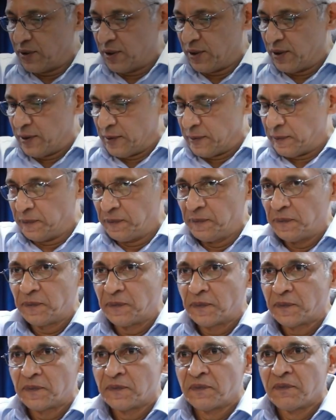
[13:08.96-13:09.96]
for
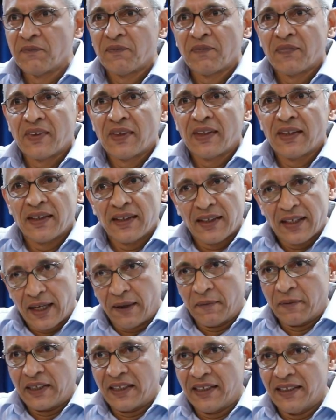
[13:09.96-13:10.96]

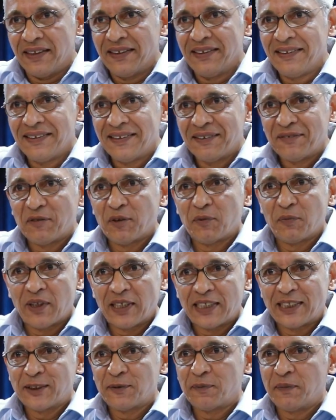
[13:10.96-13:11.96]
coming here, for
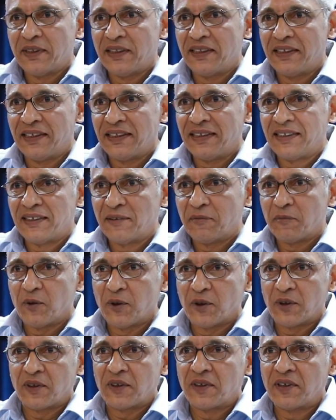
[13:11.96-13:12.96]
participating in
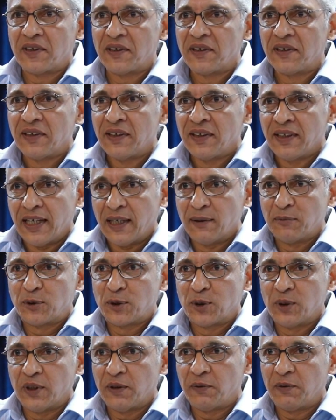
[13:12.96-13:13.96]
what I'm
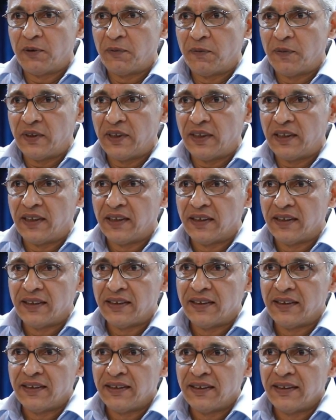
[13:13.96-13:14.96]
sure will be
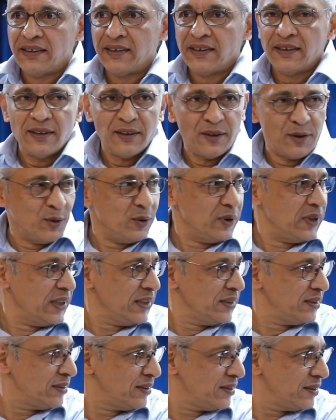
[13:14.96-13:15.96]
2
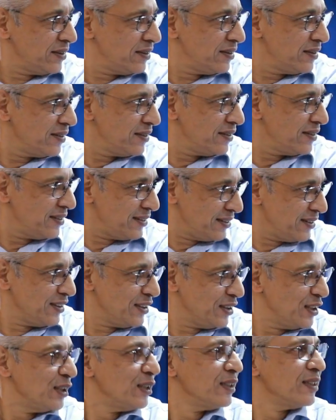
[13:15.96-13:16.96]
days,
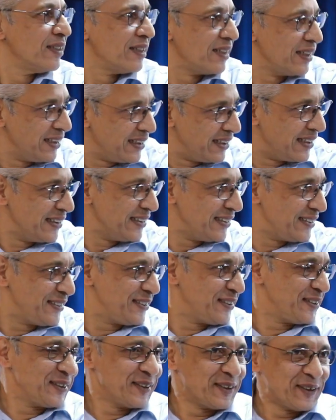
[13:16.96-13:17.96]
3 days
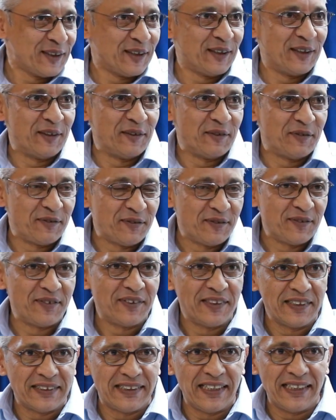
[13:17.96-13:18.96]
of
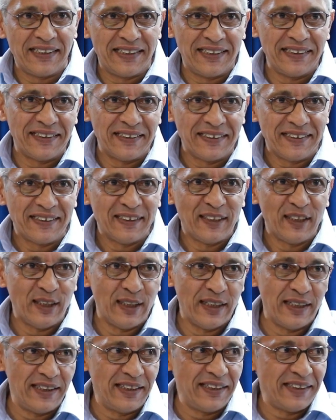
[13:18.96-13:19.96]
exciting
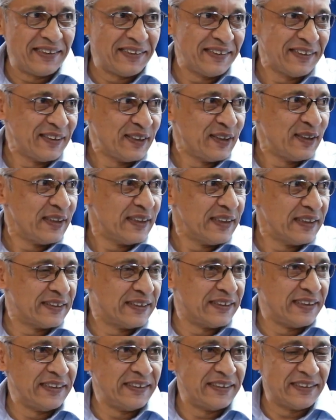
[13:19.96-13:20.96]
learning,
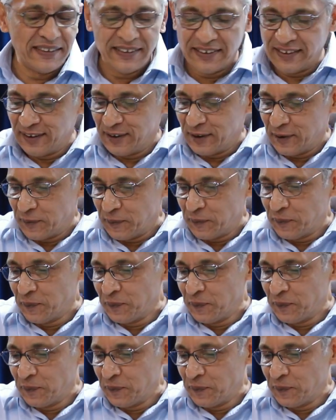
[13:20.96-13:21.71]
exchanges,